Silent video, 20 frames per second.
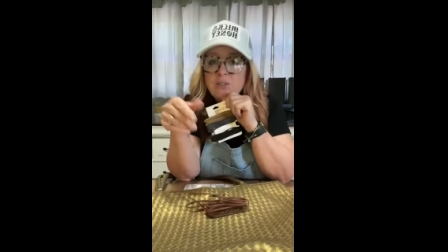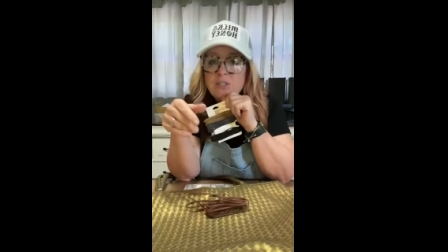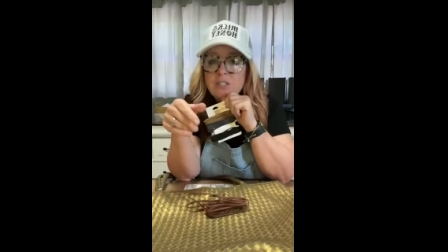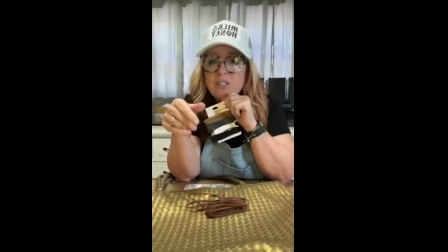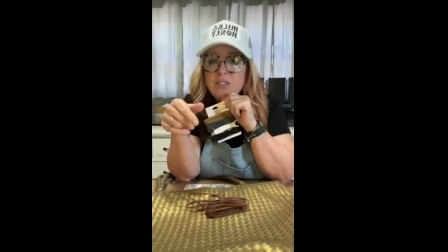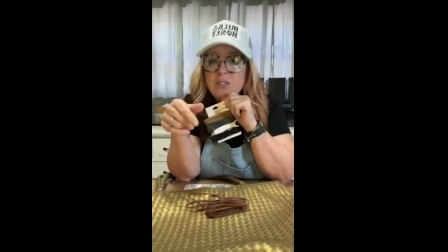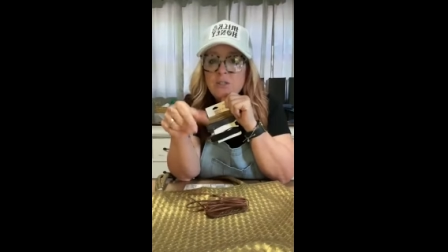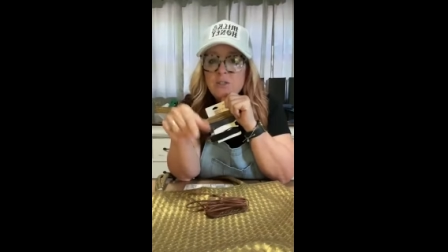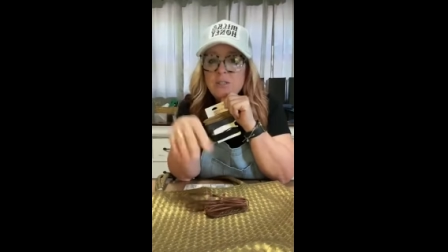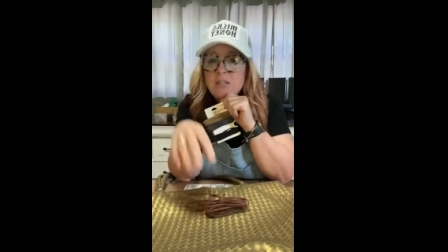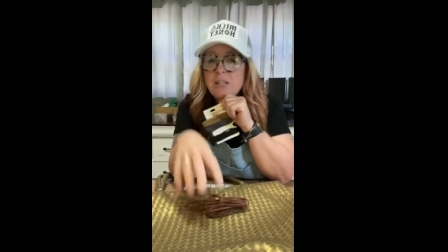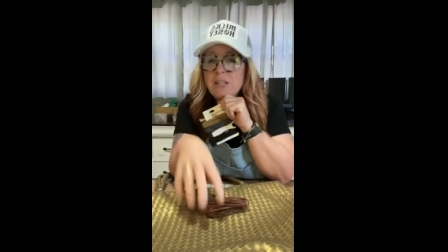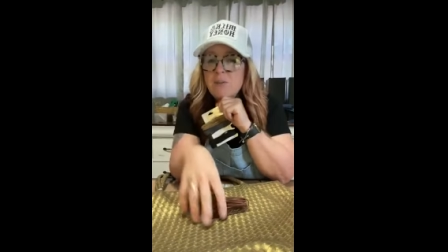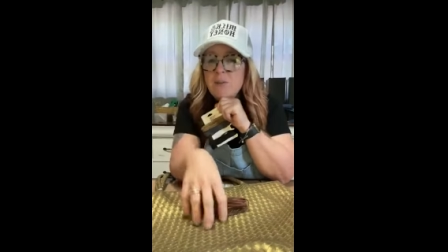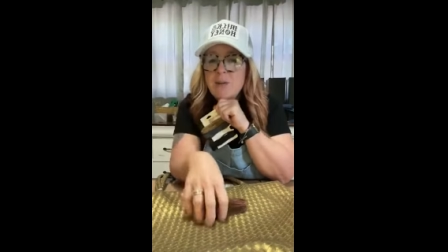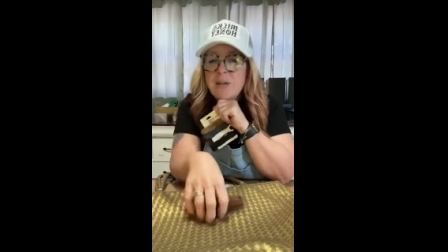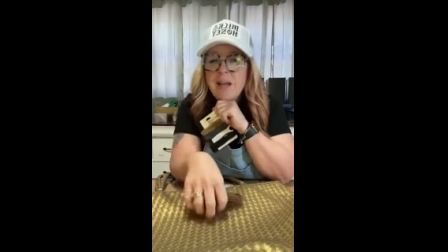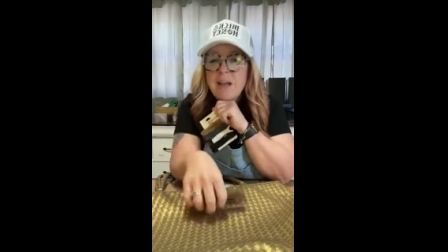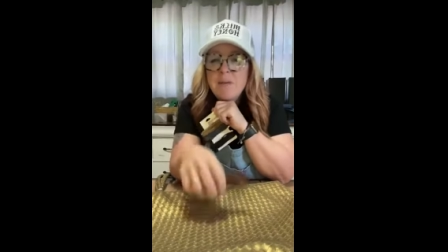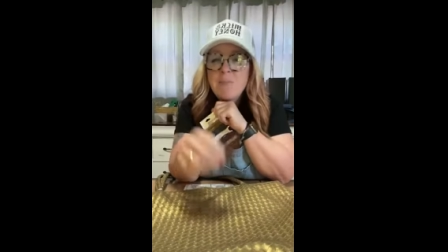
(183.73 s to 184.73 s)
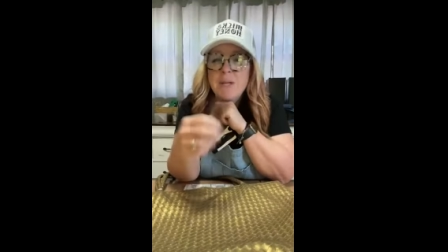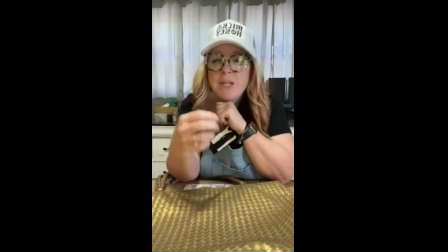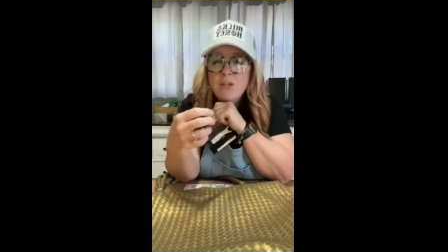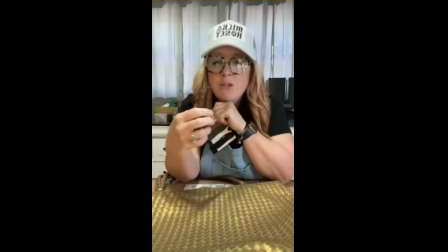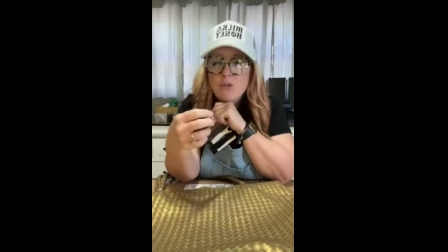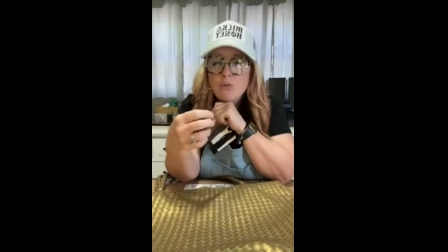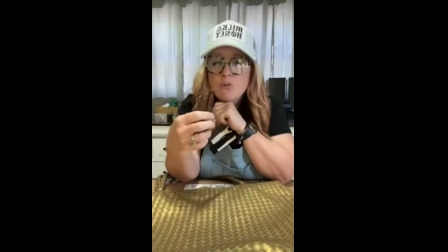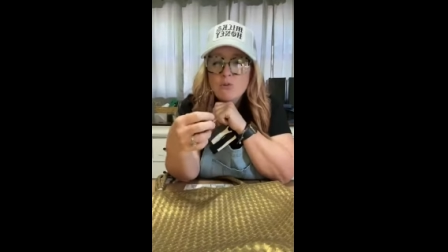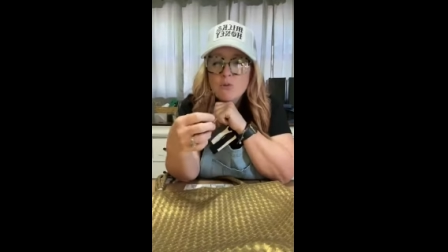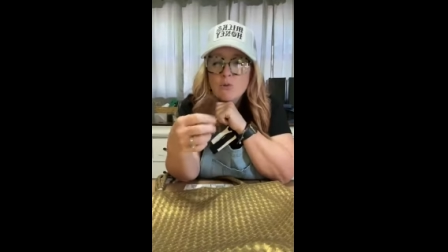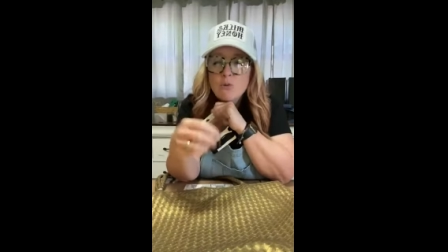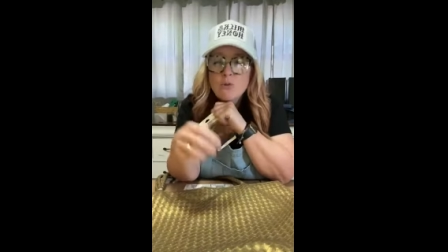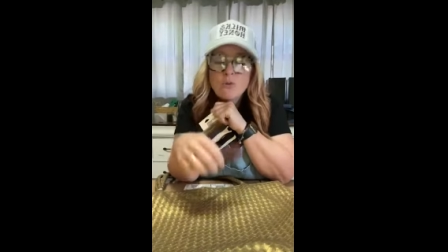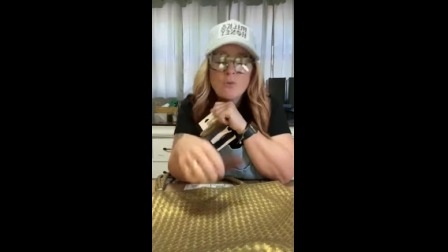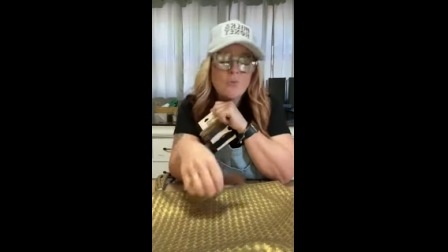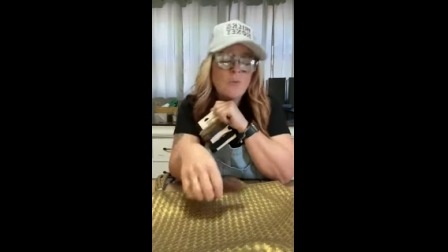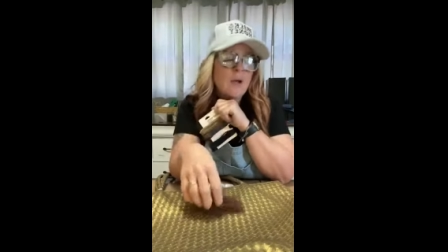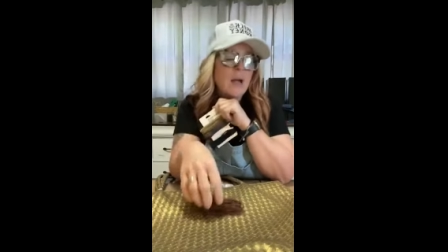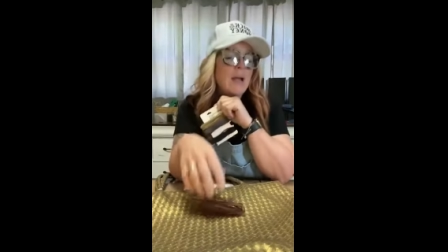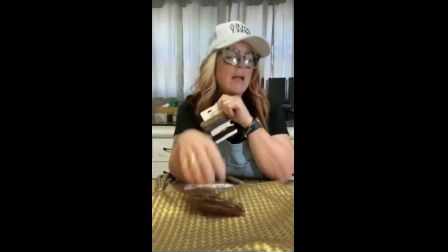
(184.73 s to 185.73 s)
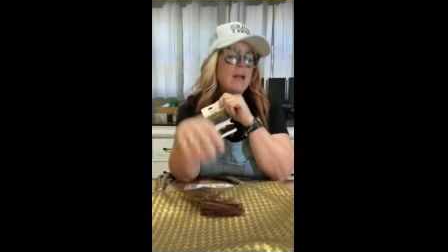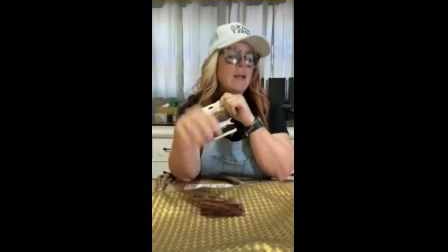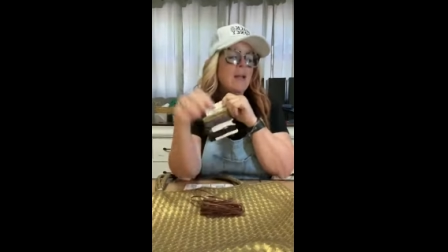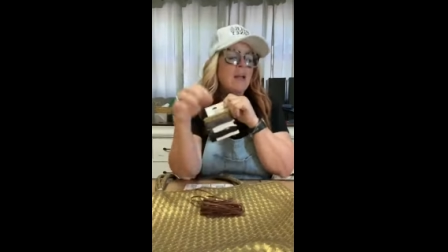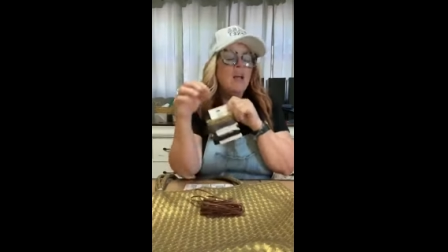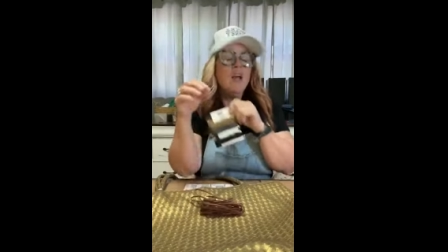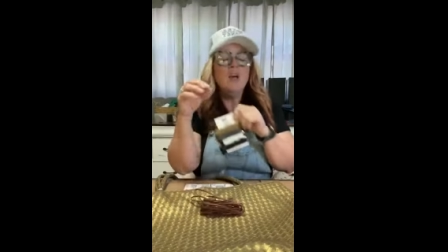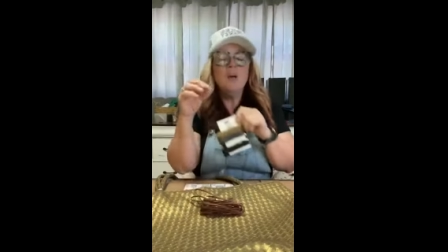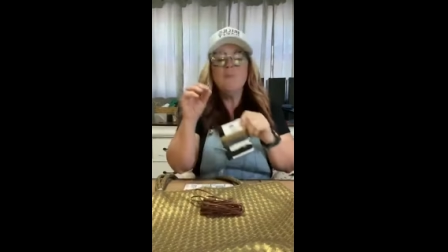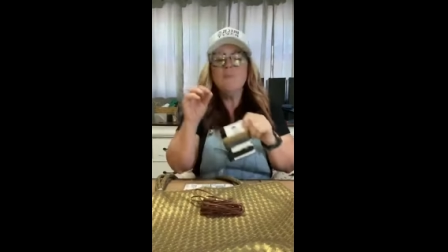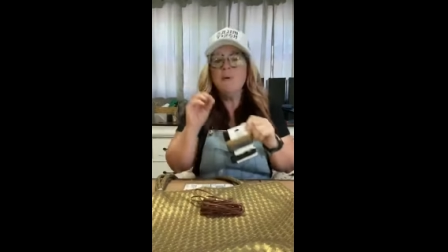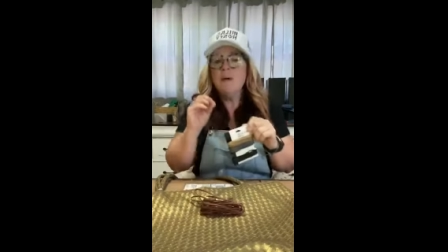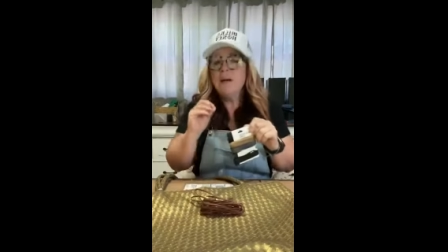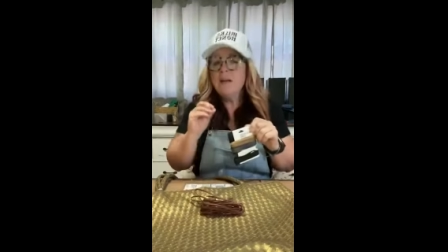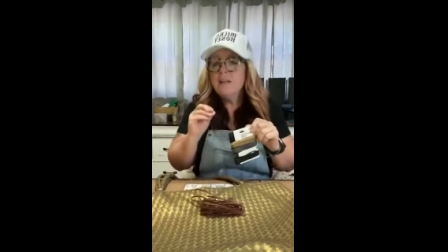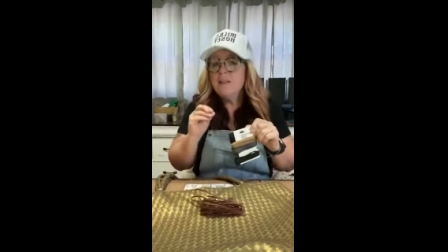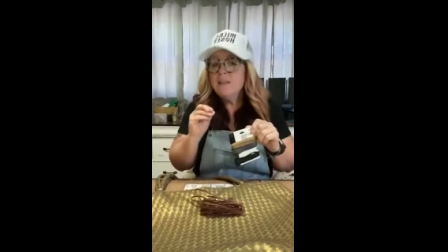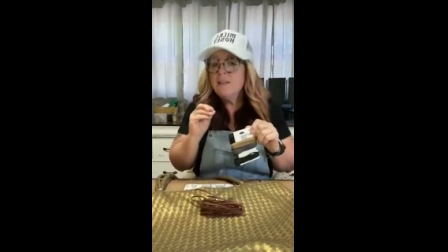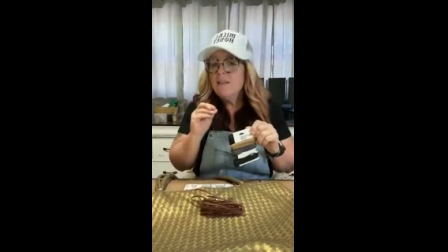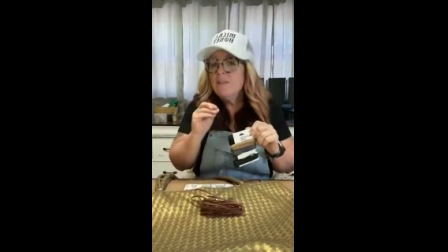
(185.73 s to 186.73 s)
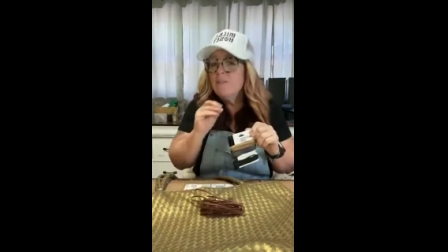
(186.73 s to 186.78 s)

to use it it would kind of be neutral right but